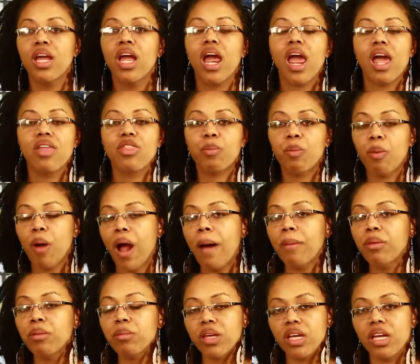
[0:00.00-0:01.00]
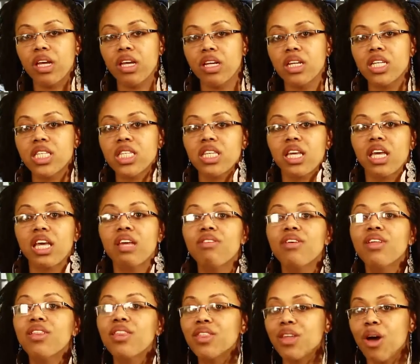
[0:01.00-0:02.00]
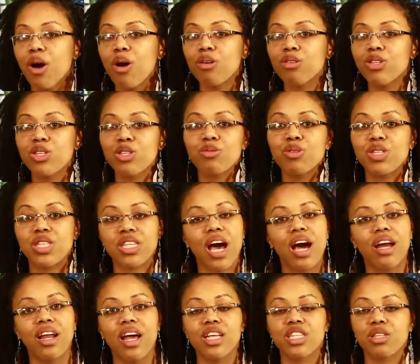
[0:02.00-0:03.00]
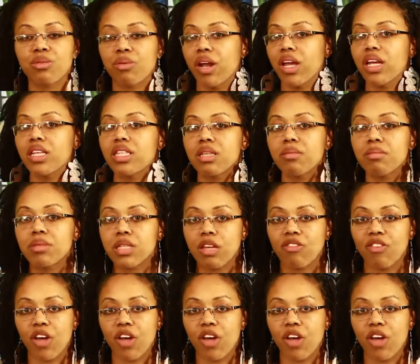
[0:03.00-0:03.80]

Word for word: And the problem is, even though Toussaint has raised himself